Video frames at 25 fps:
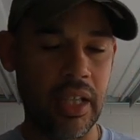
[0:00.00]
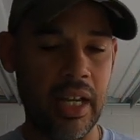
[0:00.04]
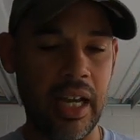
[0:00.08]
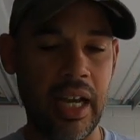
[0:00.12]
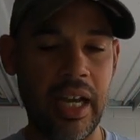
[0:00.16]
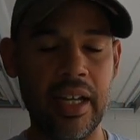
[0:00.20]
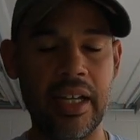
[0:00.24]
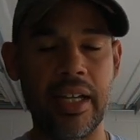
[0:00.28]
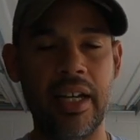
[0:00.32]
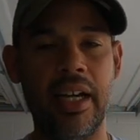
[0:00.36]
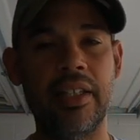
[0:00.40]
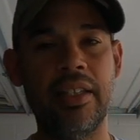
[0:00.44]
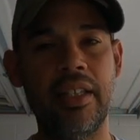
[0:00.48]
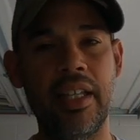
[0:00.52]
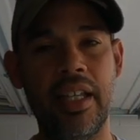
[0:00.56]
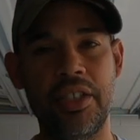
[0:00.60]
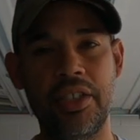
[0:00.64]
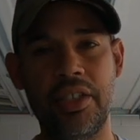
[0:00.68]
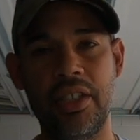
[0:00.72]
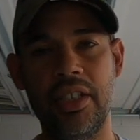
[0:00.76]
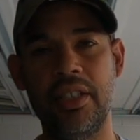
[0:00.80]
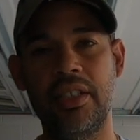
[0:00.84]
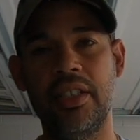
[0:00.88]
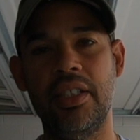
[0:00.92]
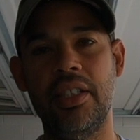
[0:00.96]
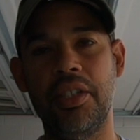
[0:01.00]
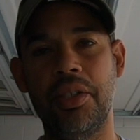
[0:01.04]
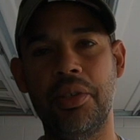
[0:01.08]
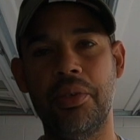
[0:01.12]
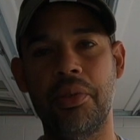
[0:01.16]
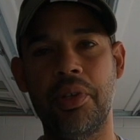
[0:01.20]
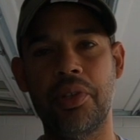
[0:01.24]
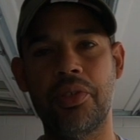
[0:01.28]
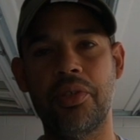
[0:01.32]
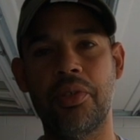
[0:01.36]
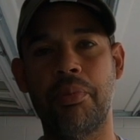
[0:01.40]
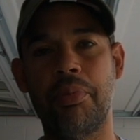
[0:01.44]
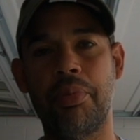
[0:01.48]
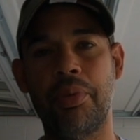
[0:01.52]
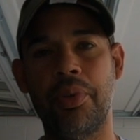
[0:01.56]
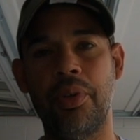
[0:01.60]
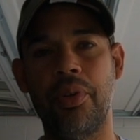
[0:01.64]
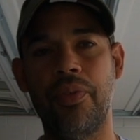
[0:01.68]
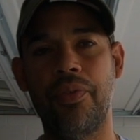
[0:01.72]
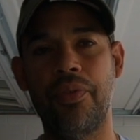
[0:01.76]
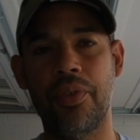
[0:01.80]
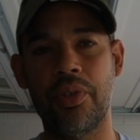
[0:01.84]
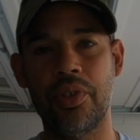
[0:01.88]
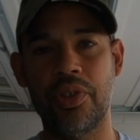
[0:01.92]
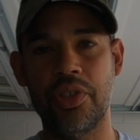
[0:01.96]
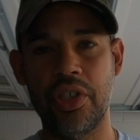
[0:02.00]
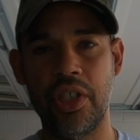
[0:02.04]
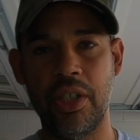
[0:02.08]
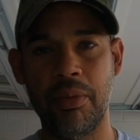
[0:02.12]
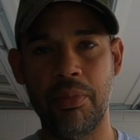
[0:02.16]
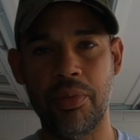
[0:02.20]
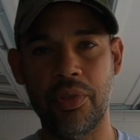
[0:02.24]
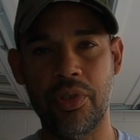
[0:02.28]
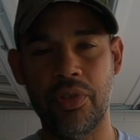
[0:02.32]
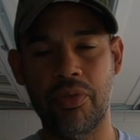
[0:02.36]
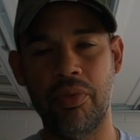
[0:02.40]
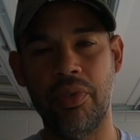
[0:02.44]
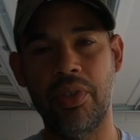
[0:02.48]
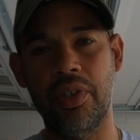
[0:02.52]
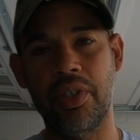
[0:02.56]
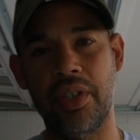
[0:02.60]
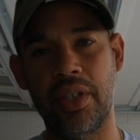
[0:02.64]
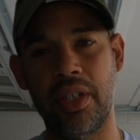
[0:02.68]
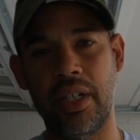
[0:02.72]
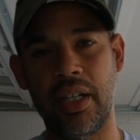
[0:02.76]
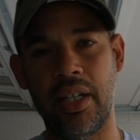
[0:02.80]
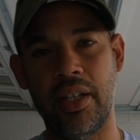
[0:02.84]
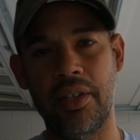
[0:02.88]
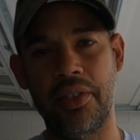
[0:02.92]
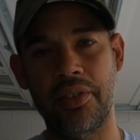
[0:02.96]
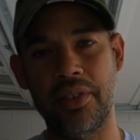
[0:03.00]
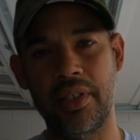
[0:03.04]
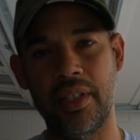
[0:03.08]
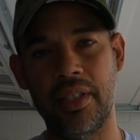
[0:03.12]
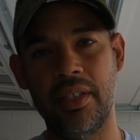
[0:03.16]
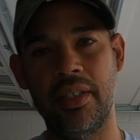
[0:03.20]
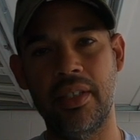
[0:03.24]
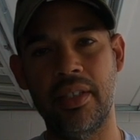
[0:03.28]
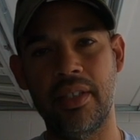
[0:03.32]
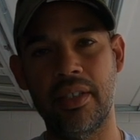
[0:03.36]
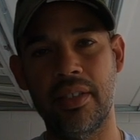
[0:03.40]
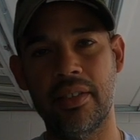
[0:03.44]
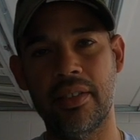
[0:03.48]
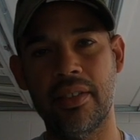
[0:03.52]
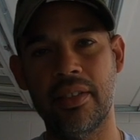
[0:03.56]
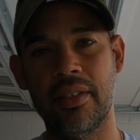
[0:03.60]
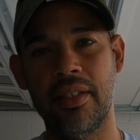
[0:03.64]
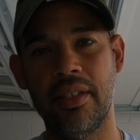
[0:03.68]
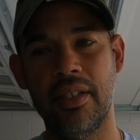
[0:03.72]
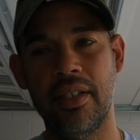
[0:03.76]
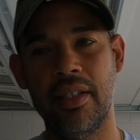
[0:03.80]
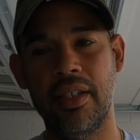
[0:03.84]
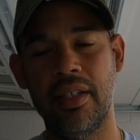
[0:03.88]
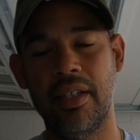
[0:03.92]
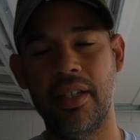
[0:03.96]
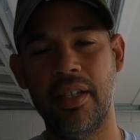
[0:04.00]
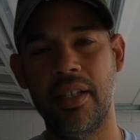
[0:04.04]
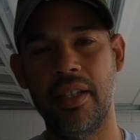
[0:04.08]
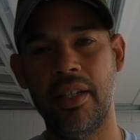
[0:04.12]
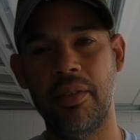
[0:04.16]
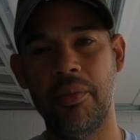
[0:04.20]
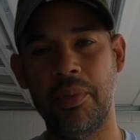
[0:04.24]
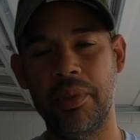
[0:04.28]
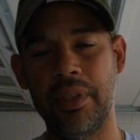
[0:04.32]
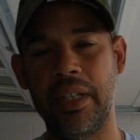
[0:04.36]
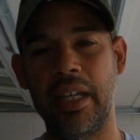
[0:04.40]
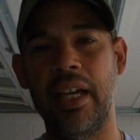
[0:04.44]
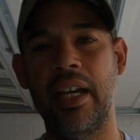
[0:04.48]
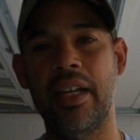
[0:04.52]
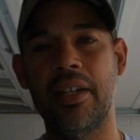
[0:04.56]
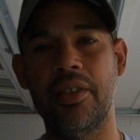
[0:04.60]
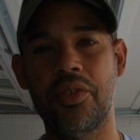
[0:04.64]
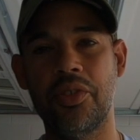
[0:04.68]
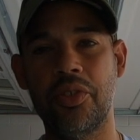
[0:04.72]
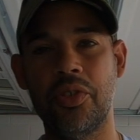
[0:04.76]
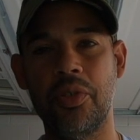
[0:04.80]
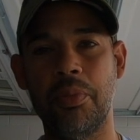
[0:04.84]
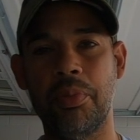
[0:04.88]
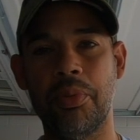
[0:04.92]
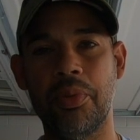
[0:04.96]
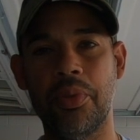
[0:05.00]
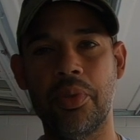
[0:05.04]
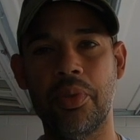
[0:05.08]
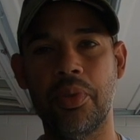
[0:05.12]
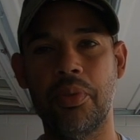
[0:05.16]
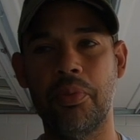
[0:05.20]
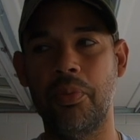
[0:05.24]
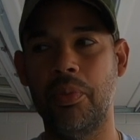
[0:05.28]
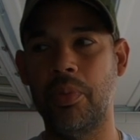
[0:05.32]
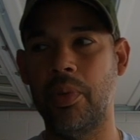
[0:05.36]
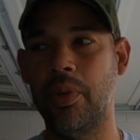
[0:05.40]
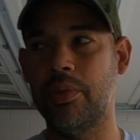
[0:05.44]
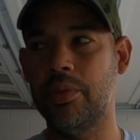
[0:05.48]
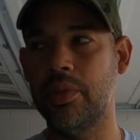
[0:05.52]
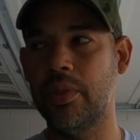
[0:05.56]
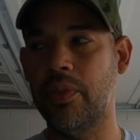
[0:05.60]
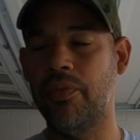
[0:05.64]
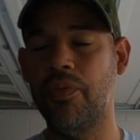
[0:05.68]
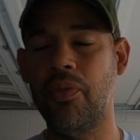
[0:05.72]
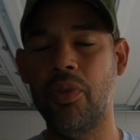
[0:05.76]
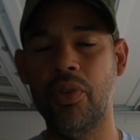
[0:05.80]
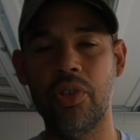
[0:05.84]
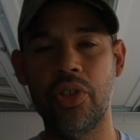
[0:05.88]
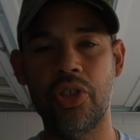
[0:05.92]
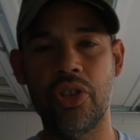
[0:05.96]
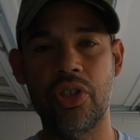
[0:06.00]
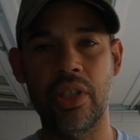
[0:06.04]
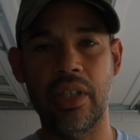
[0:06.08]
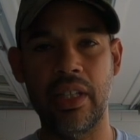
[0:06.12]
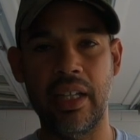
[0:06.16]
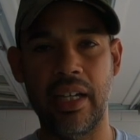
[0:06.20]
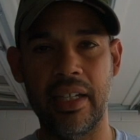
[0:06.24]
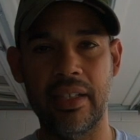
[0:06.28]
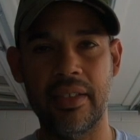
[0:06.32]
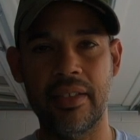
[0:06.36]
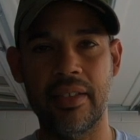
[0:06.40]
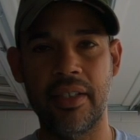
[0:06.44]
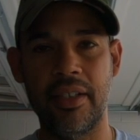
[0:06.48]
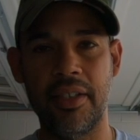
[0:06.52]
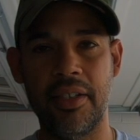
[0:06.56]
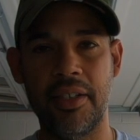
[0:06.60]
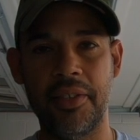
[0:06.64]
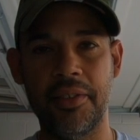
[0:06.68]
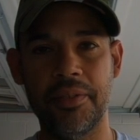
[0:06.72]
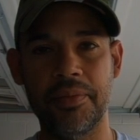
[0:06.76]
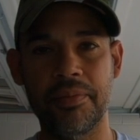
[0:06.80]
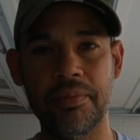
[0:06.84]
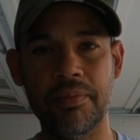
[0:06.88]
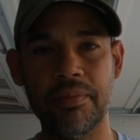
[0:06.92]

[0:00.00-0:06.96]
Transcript: I got that GT Aggressor Pro for as cheap as $300 at Dick's when they had a super, what was it, 4th of July sale.